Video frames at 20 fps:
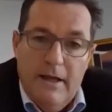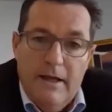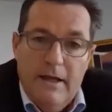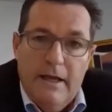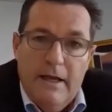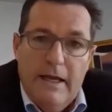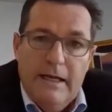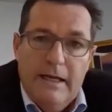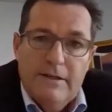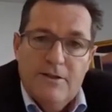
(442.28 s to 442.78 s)

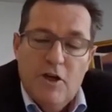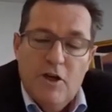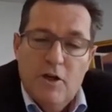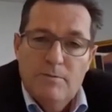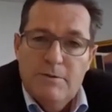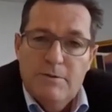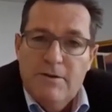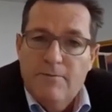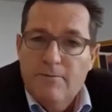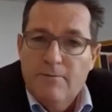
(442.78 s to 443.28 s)
In
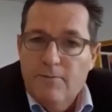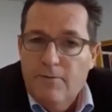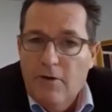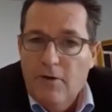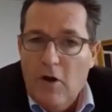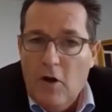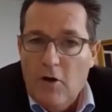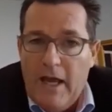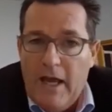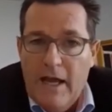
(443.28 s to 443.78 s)
terms of
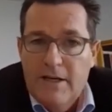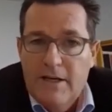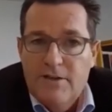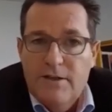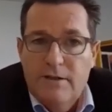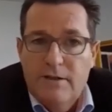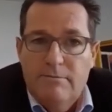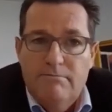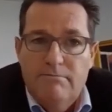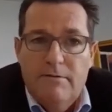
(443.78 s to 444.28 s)

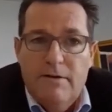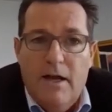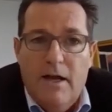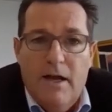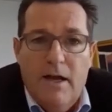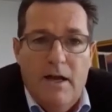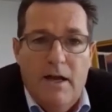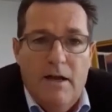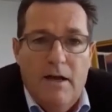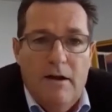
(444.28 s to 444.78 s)
location,
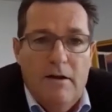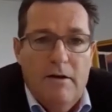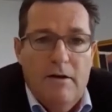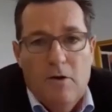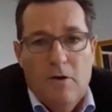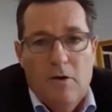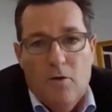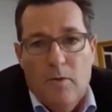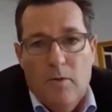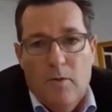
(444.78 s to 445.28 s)

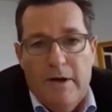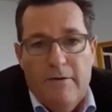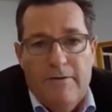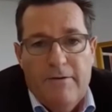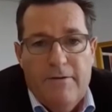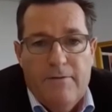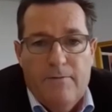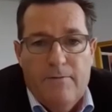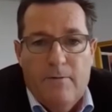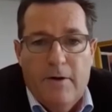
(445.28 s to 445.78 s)
look,
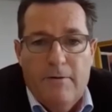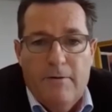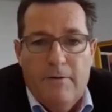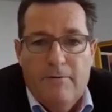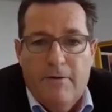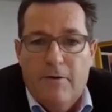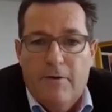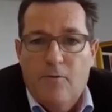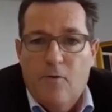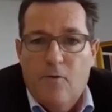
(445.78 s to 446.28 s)
we're
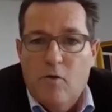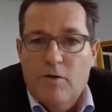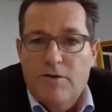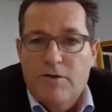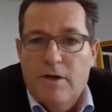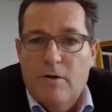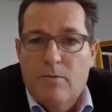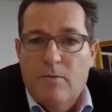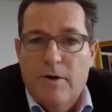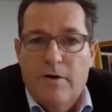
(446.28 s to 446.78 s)
very
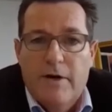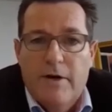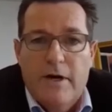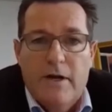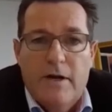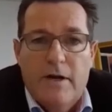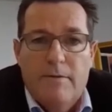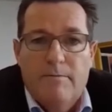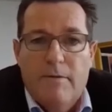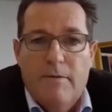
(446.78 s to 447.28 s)
fortunate. We're
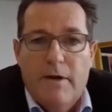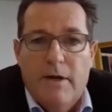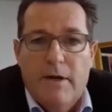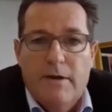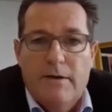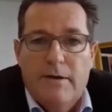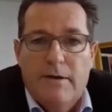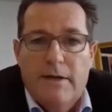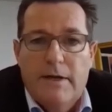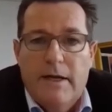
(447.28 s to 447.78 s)
in
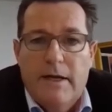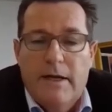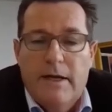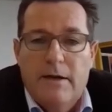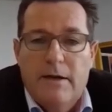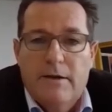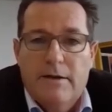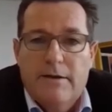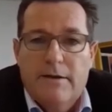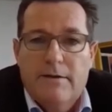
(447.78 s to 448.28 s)

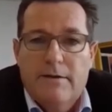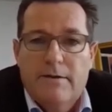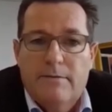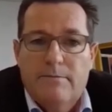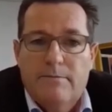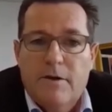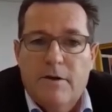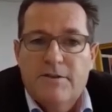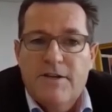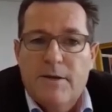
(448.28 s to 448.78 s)

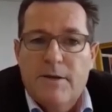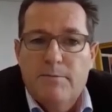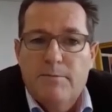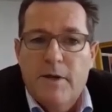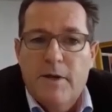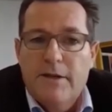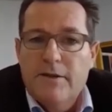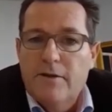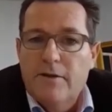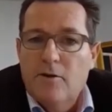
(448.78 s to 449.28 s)

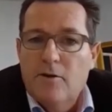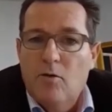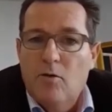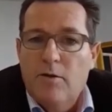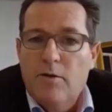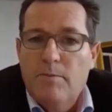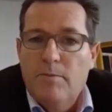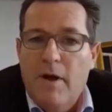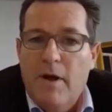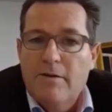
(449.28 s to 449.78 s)
Mozambique, the
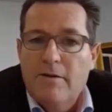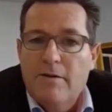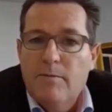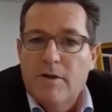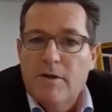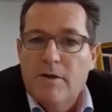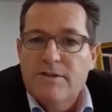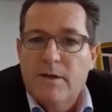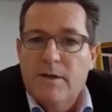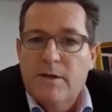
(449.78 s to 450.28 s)
northern part of
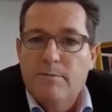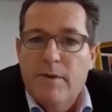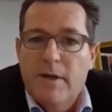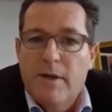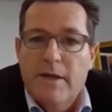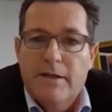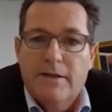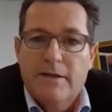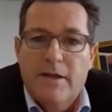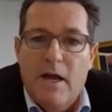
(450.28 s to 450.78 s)

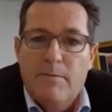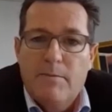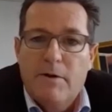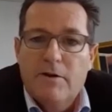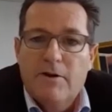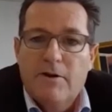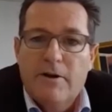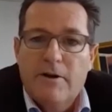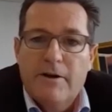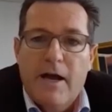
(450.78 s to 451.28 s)
Mozambique. Cabo
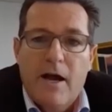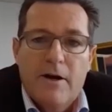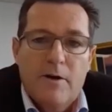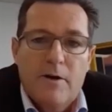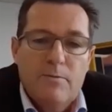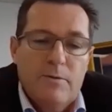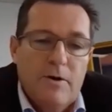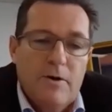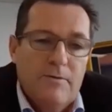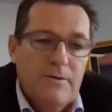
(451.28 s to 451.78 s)
Delgado
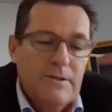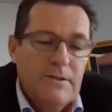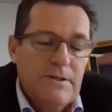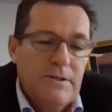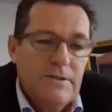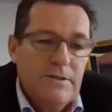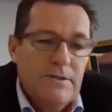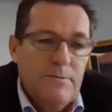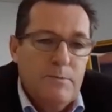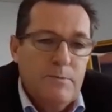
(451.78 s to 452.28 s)
province
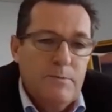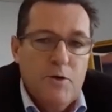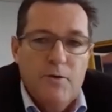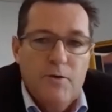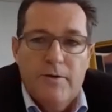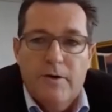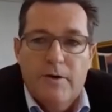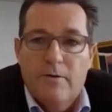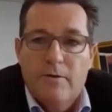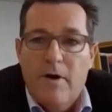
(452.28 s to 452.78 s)
is a
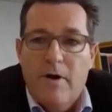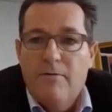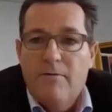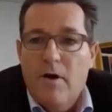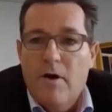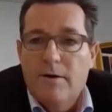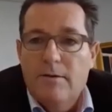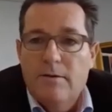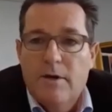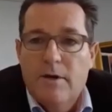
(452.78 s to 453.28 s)
proven
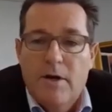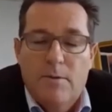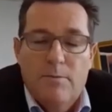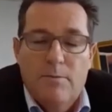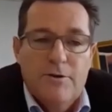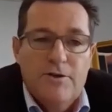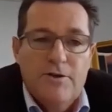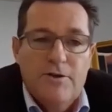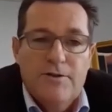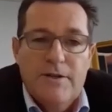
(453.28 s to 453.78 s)
graphite
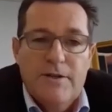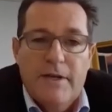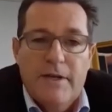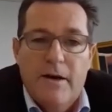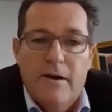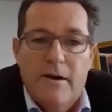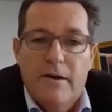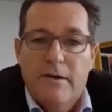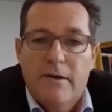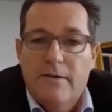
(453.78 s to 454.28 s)
producing
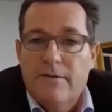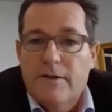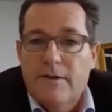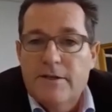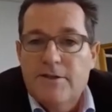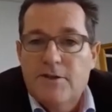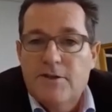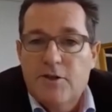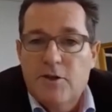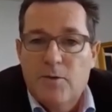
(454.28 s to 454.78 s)
area.
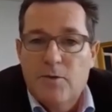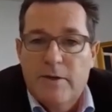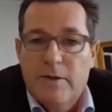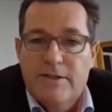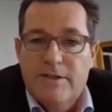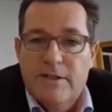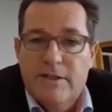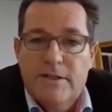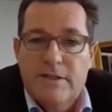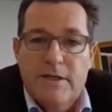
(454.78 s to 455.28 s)
There's 2
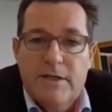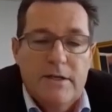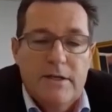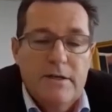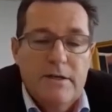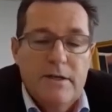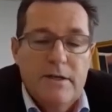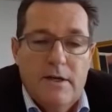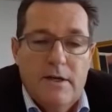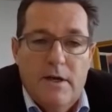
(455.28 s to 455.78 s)
existing
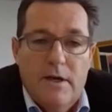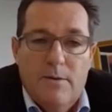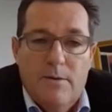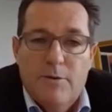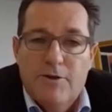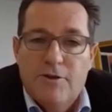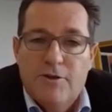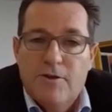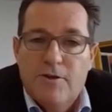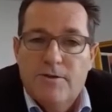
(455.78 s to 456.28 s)

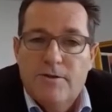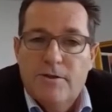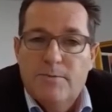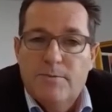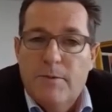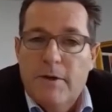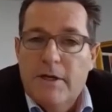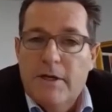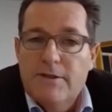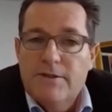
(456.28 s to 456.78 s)
producers,
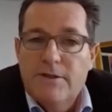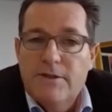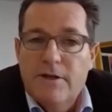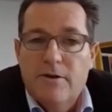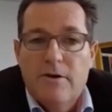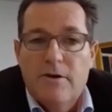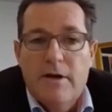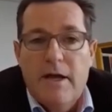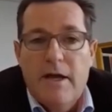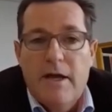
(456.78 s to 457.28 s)
being
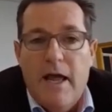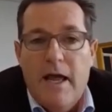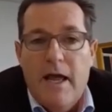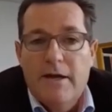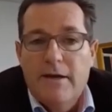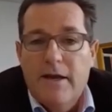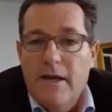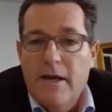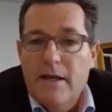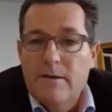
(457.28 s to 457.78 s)
Syrah
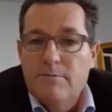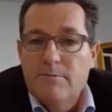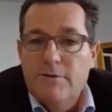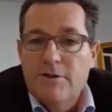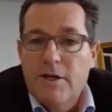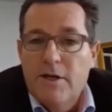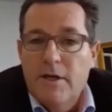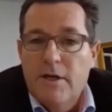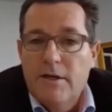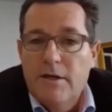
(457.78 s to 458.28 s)
and
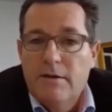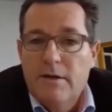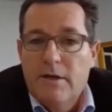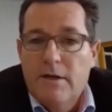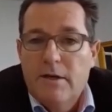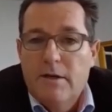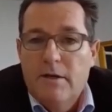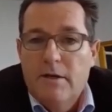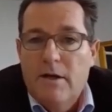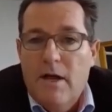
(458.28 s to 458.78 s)
AMG,
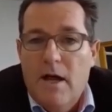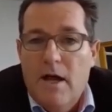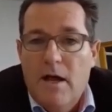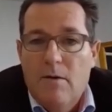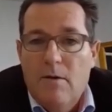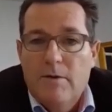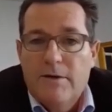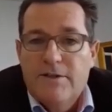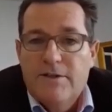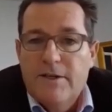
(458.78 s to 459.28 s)

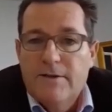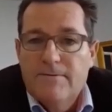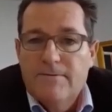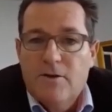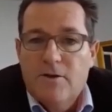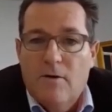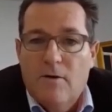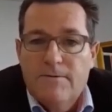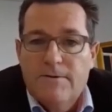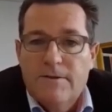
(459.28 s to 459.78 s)
which gives
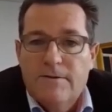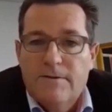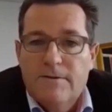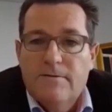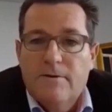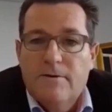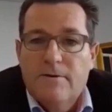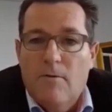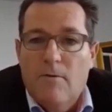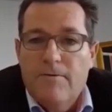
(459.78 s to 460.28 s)

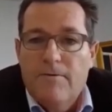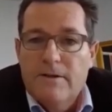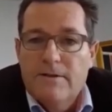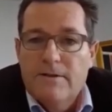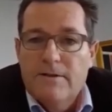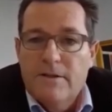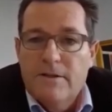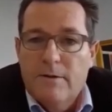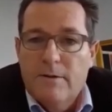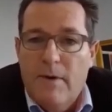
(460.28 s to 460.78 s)

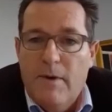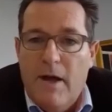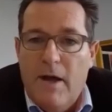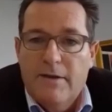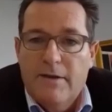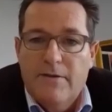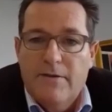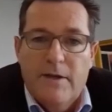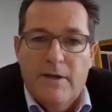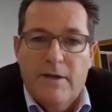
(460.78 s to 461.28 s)
confidence in the
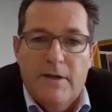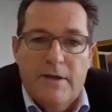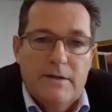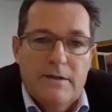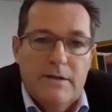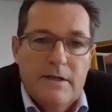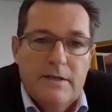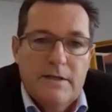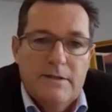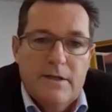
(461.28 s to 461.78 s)
market that
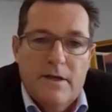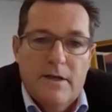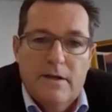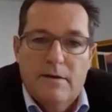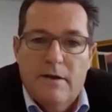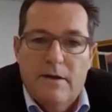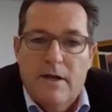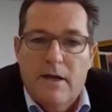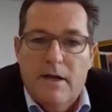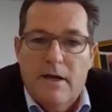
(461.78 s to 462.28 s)
it is
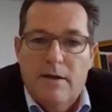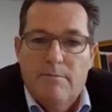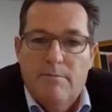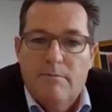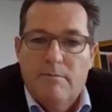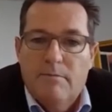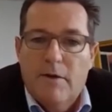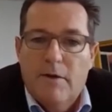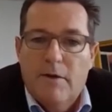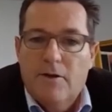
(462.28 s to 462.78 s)
a
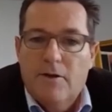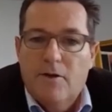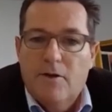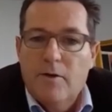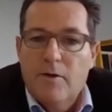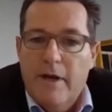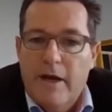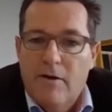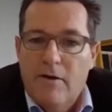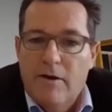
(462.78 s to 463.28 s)

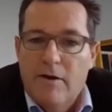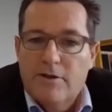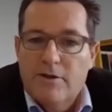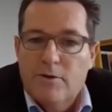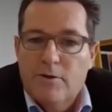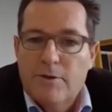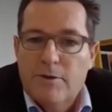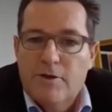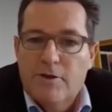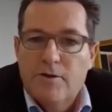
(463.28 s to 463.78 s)
good area
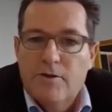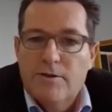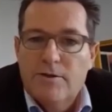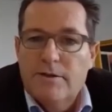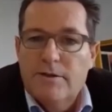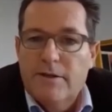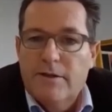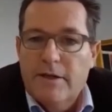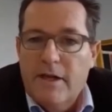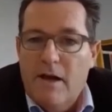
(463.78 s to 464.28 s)
to
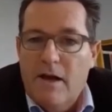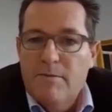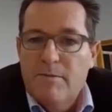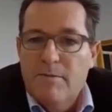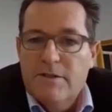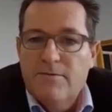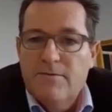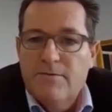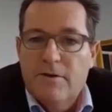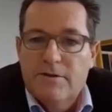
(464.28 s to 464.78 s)
produce, and the
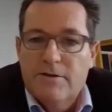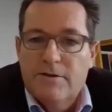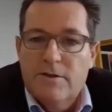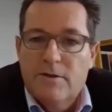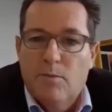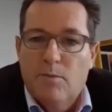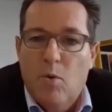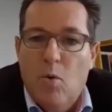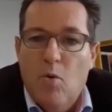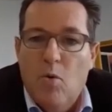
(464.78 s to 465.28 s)
government's very
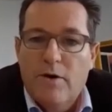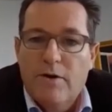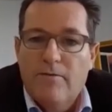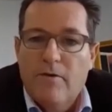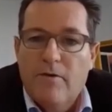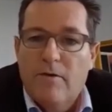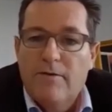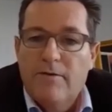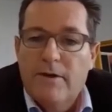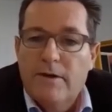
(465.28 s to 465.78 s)
supportive
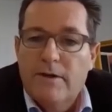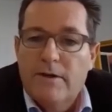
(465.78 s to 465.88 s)
of it.